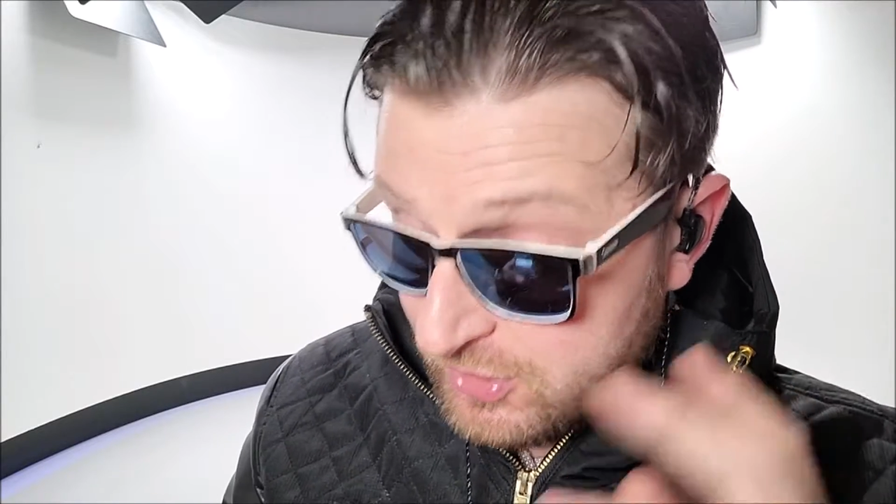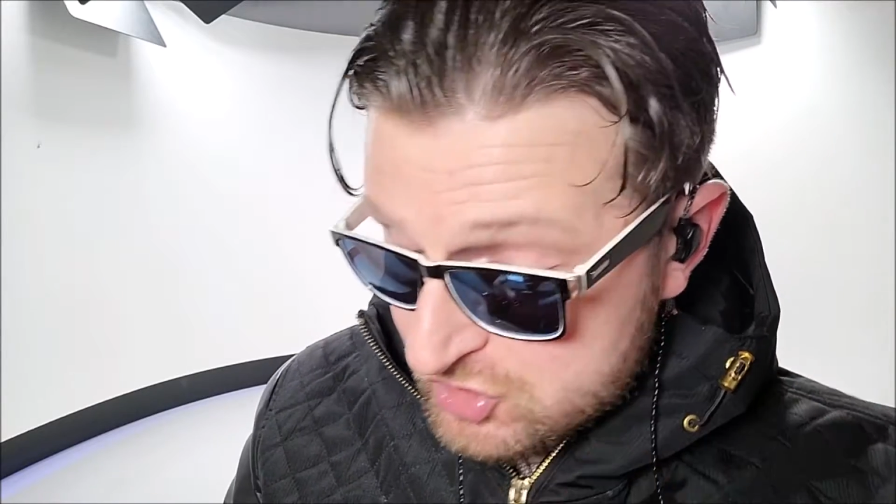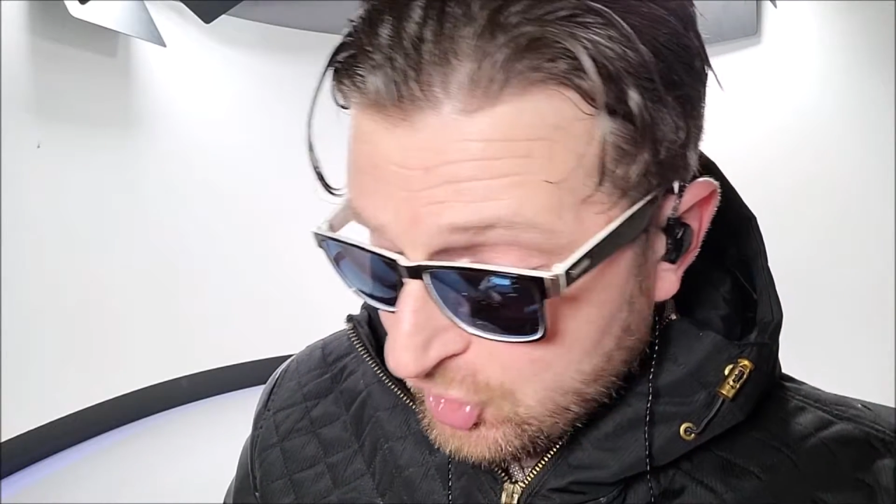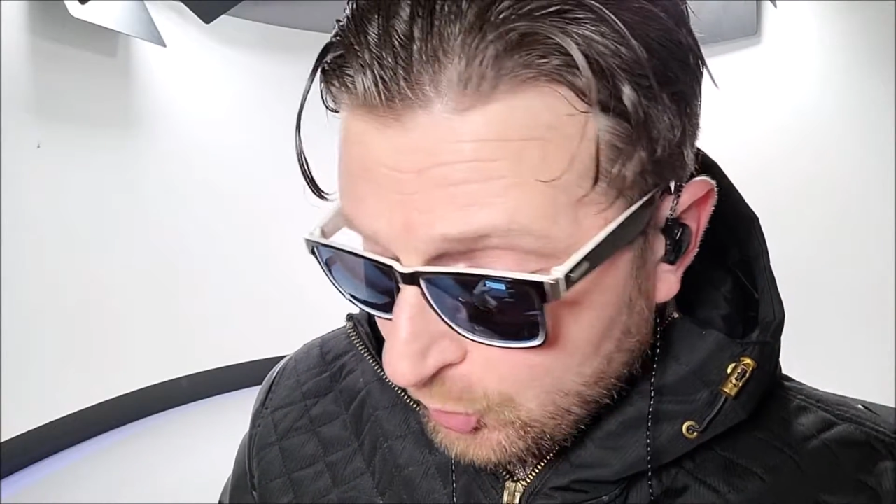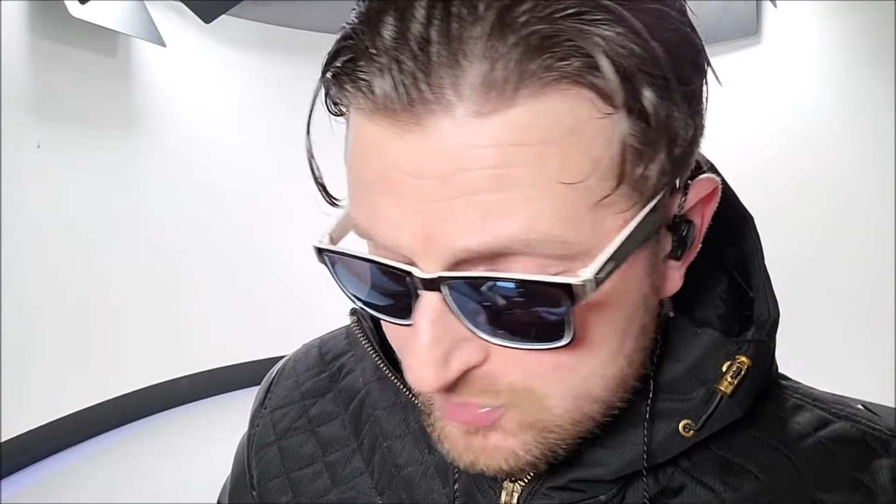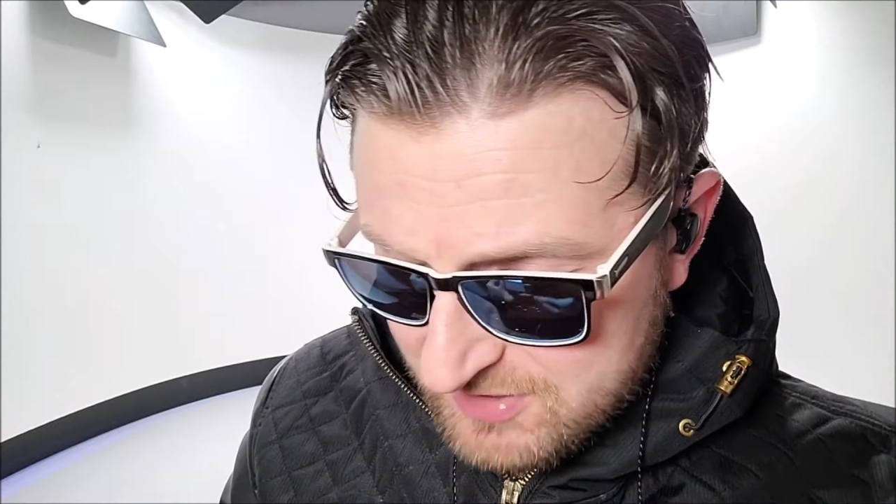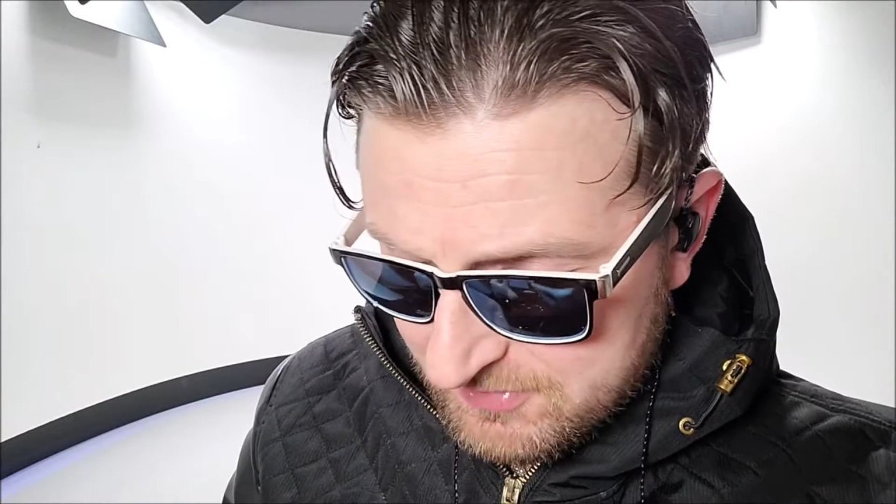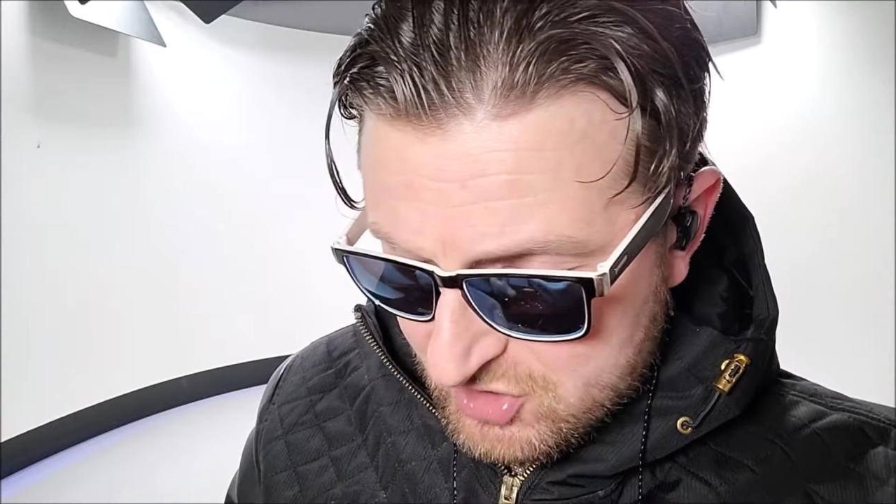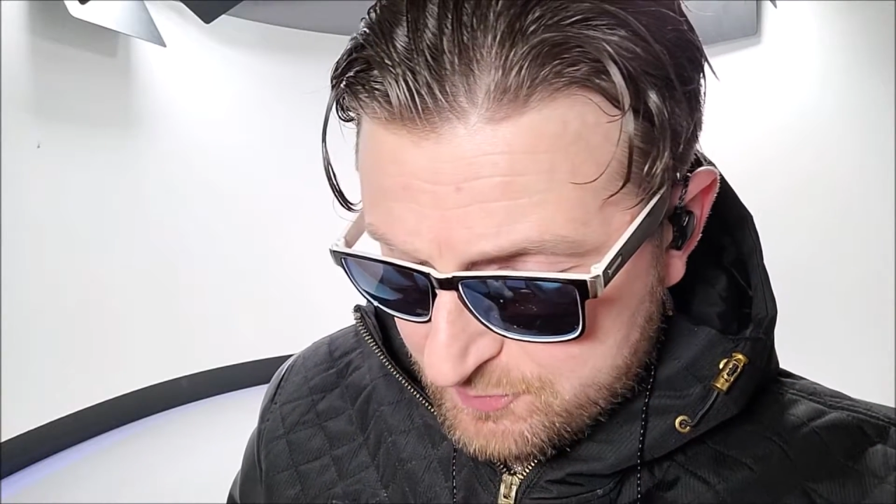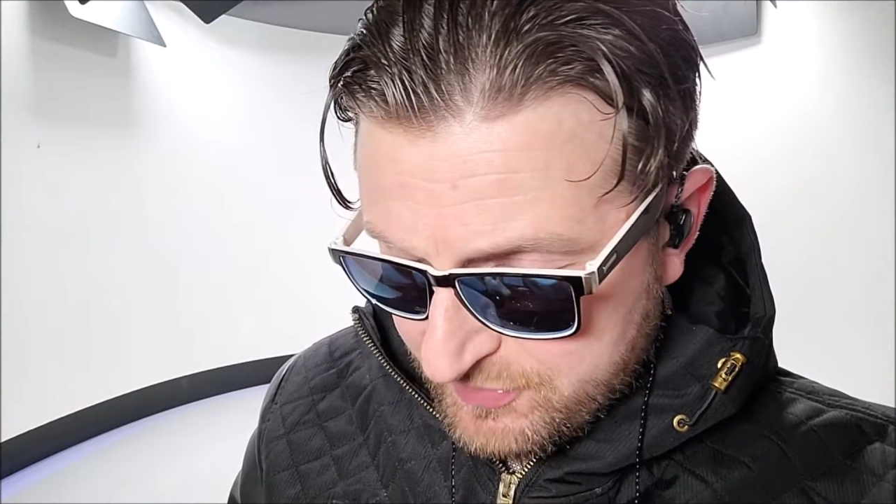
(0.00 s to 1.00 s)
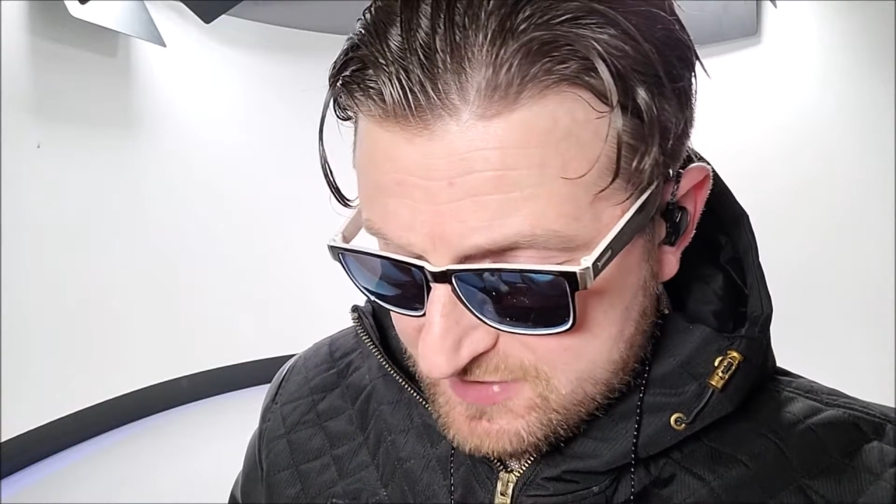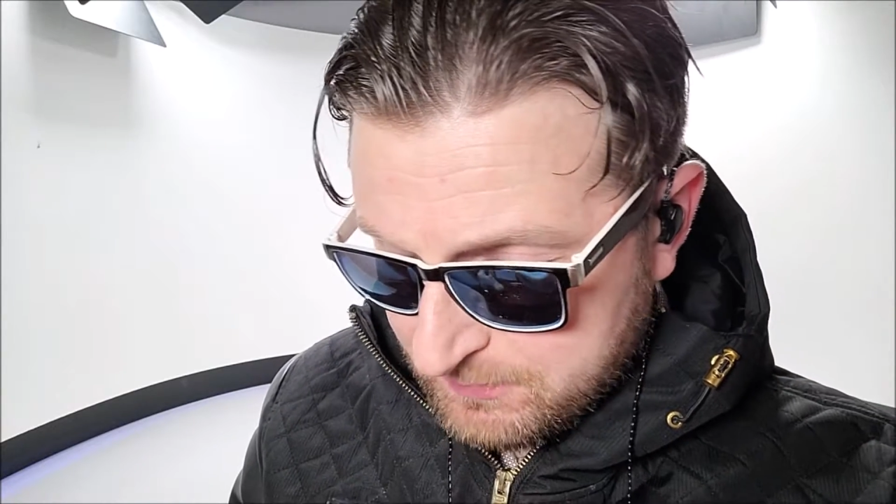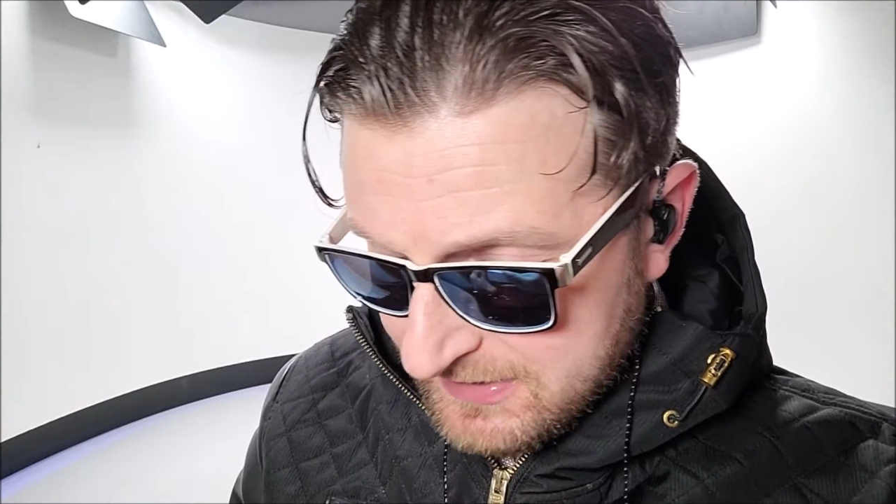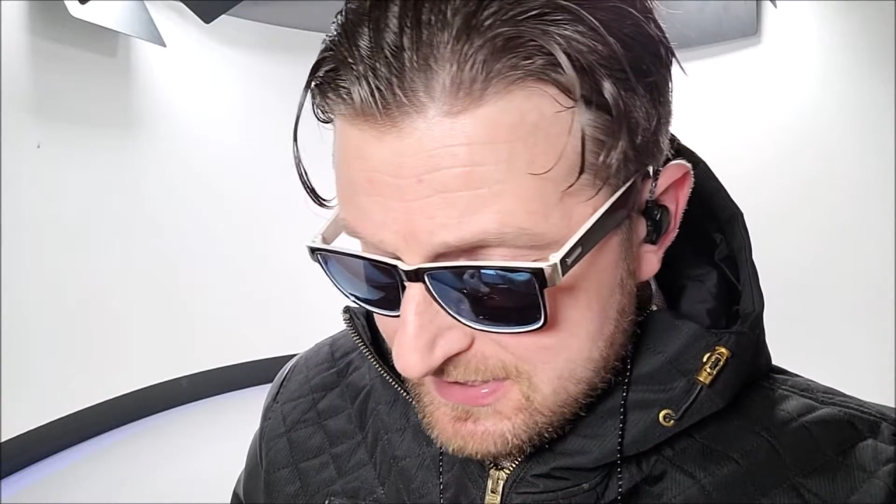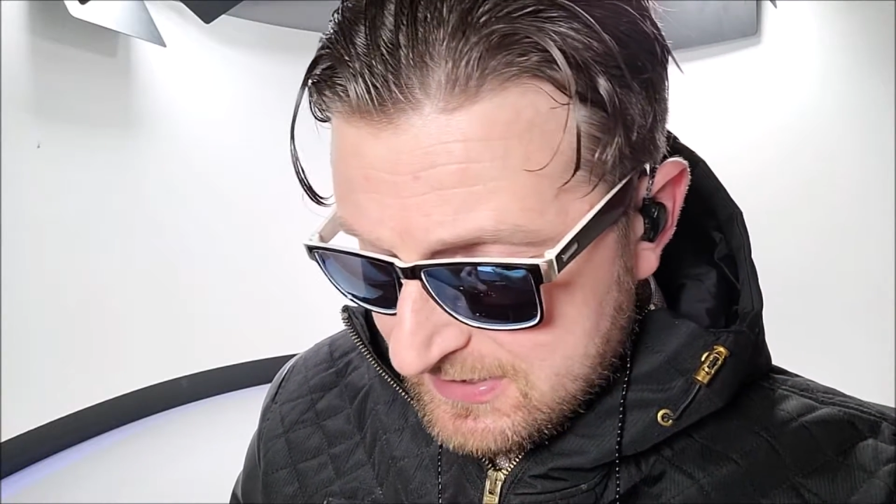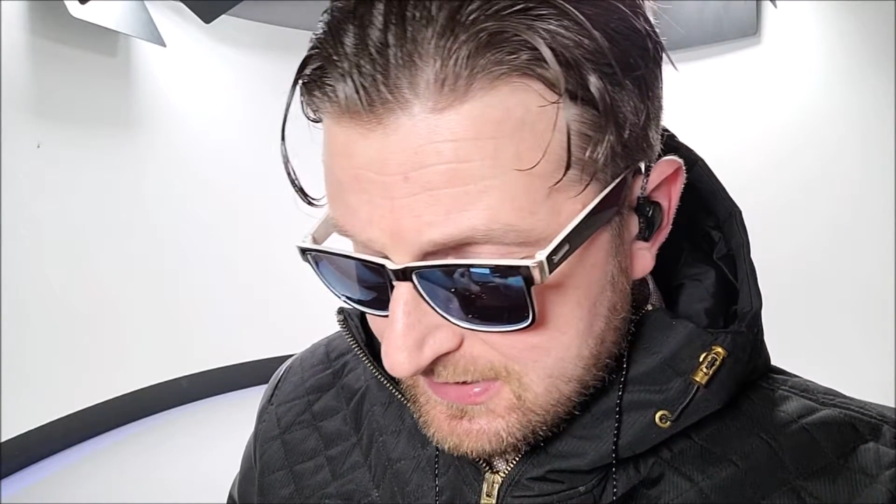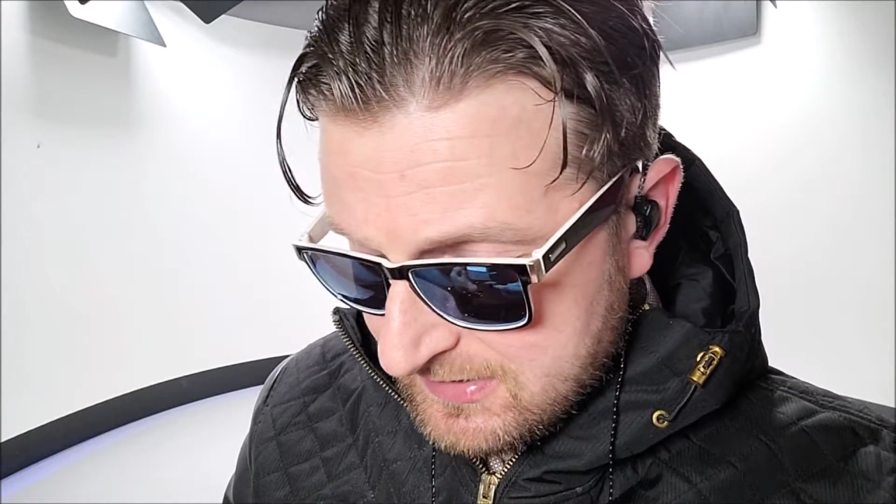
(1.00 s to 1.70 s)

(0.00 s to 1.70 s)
tones. Let me just press play.